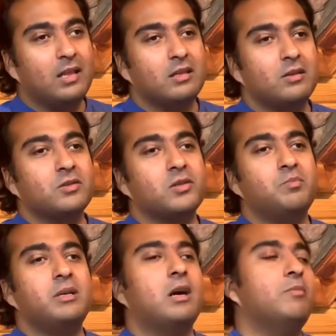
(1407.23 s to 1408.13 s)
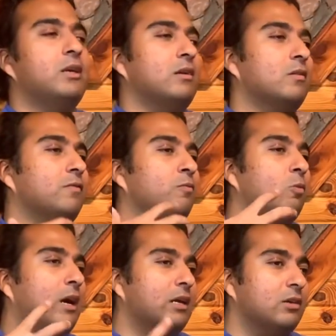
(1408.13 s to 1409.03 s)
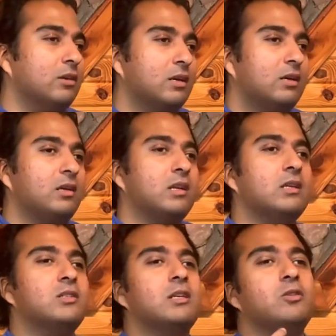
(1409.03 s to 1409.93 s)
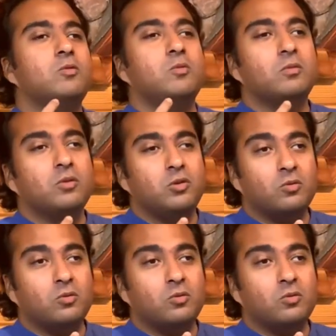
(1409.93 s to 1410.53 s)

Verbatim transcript: And then there's a becoming of why it is that you,